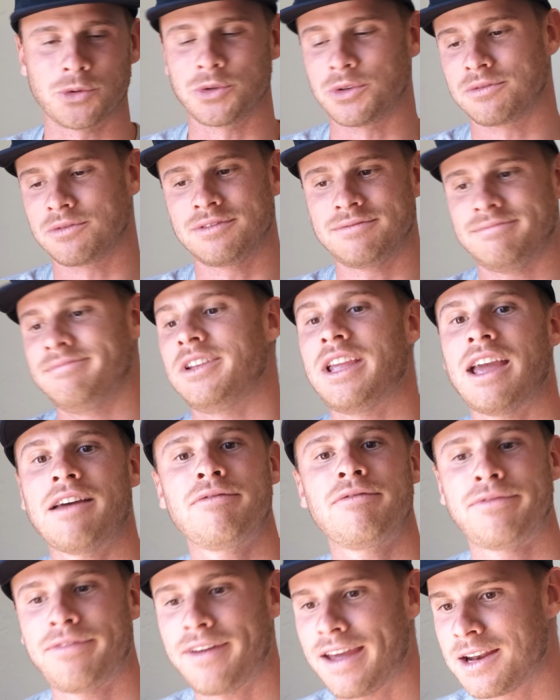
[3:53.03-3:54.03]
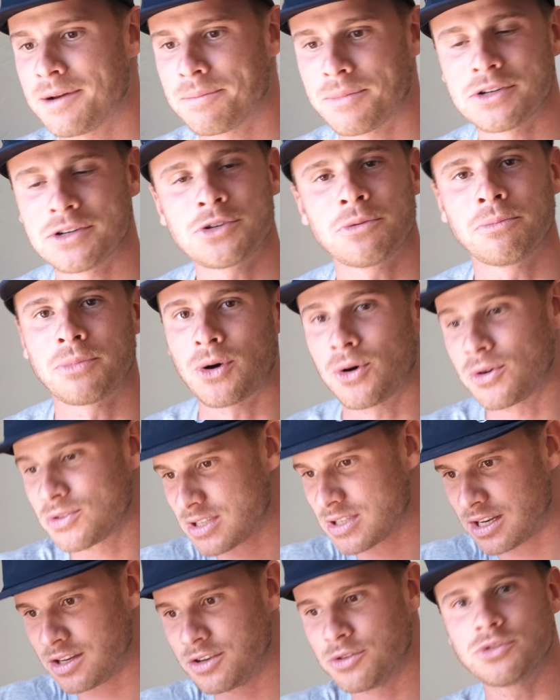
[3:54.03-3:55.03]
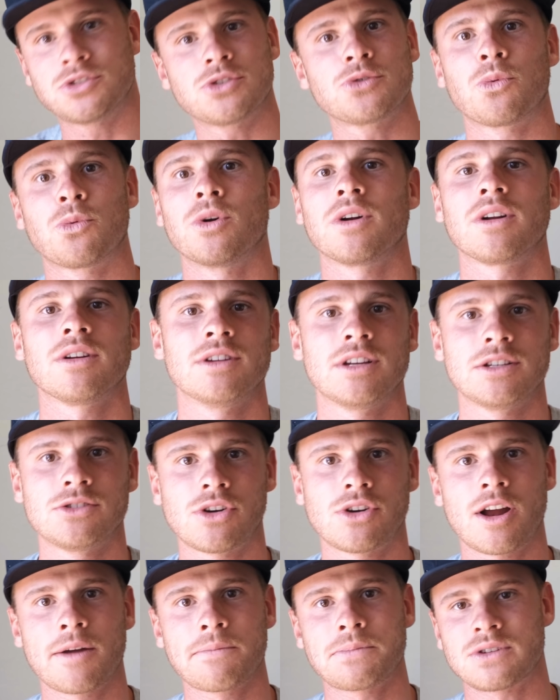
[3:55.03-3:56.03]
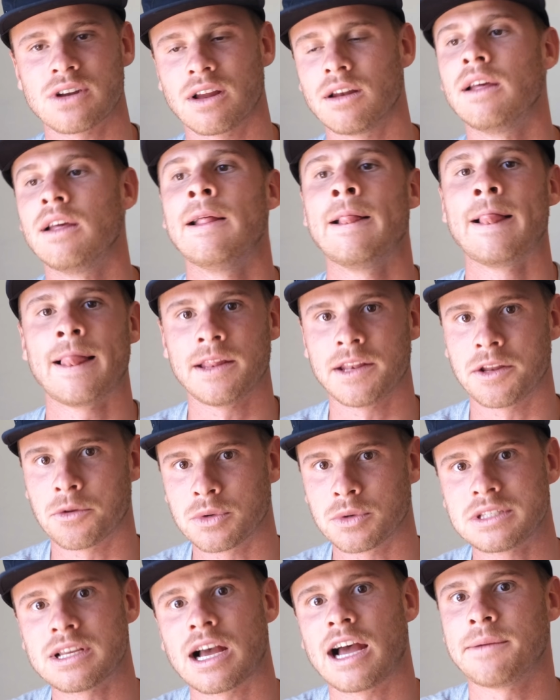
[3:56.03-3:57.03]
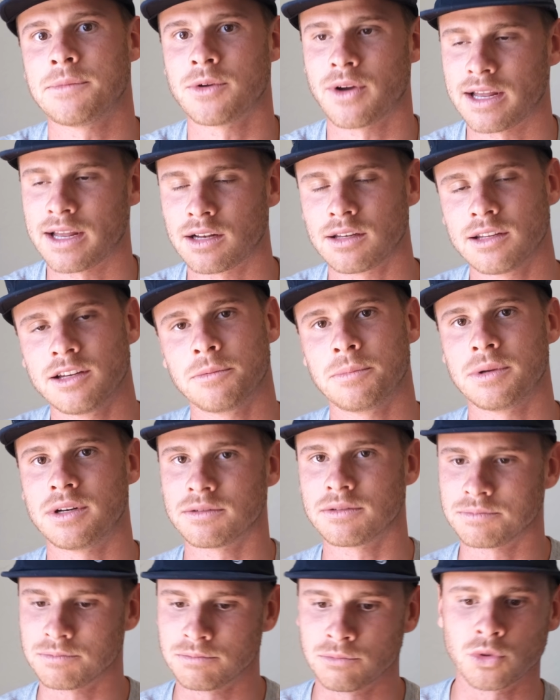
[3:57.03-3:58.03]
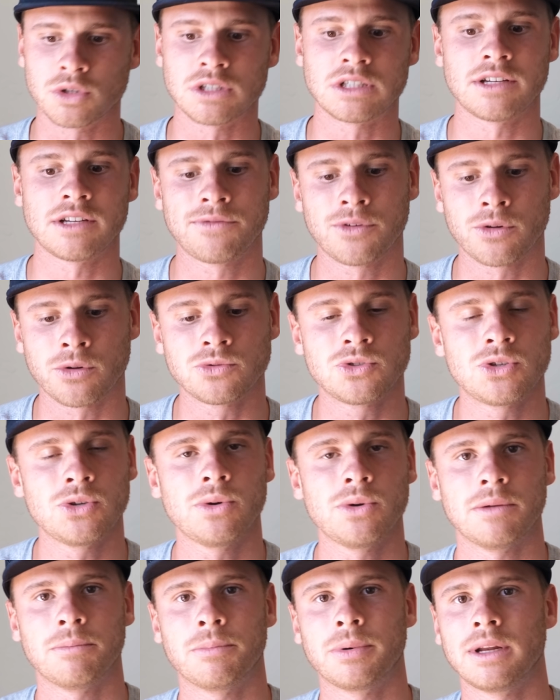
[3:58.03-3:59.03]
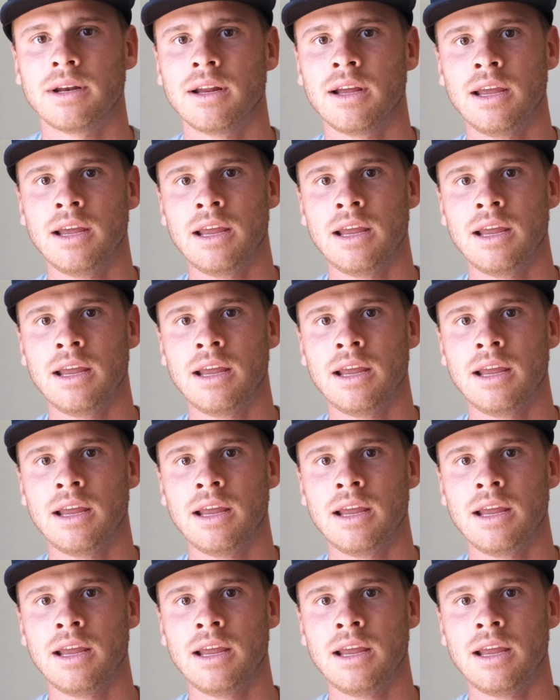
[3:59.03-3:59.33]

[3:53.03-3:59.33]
You get fed a bunch of balls, then you just work on a drop shot, and then with time you add a little bit of more difficult to it. But